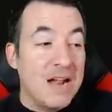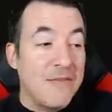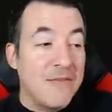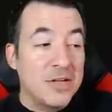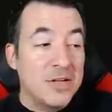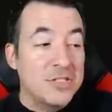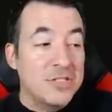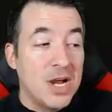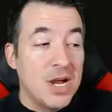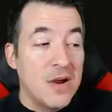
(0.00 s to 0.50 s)
If
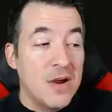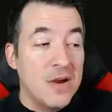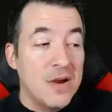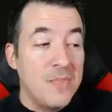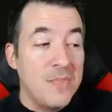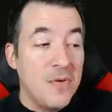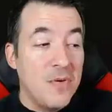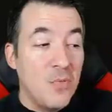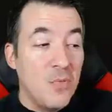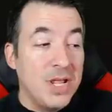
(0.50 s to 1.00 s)
Austria-Hungary
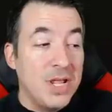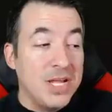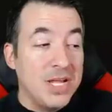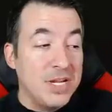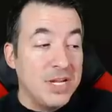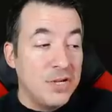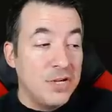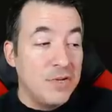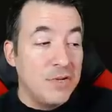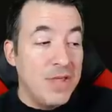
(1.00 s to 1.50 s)
had been willing
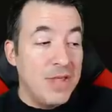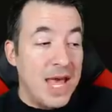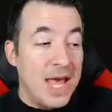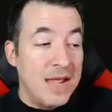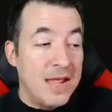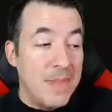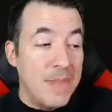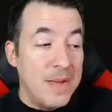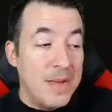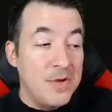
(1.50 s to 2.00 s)
to do
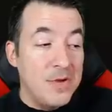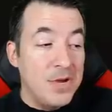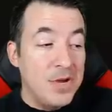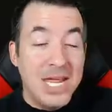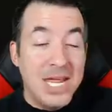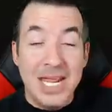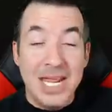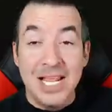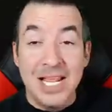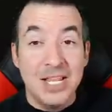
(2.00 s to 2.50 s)
that, maybe you
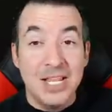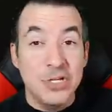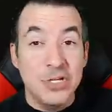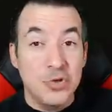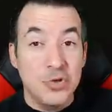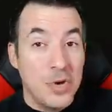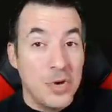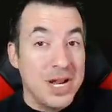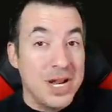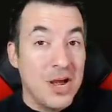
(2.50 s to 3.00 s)
get Italy
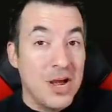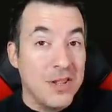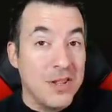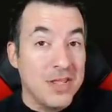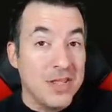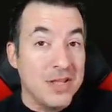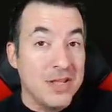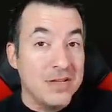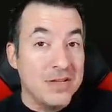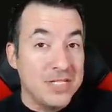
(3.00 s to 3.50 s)
joining on
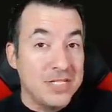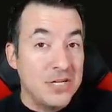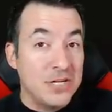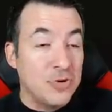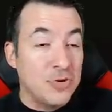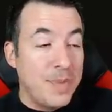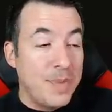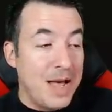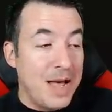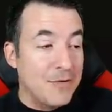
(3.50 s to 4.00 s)
the
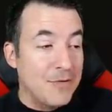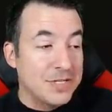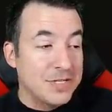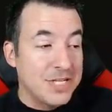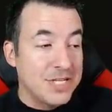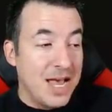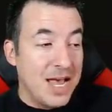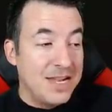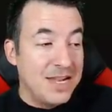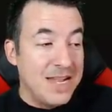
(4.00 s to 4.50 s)
Central Power
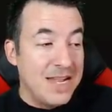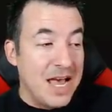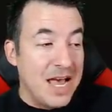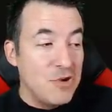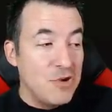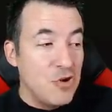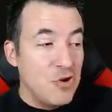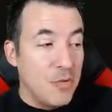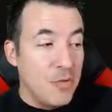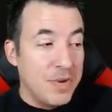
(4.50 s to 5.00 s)
side. Now
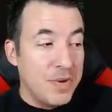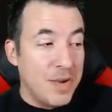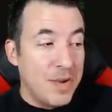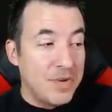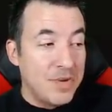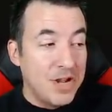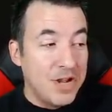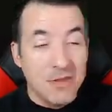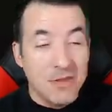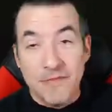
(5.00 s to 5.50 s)
you open up
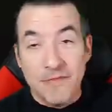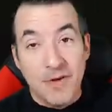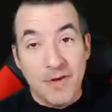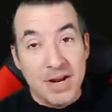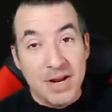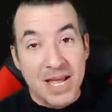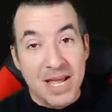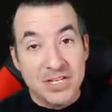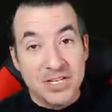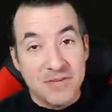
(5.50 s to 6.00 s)
another
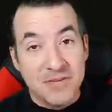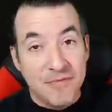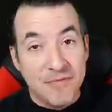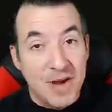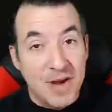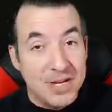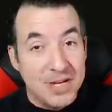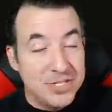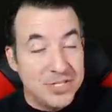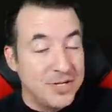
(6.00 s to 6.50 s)
front against the
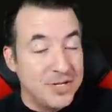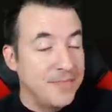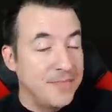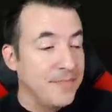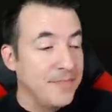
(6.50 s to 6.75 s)
French.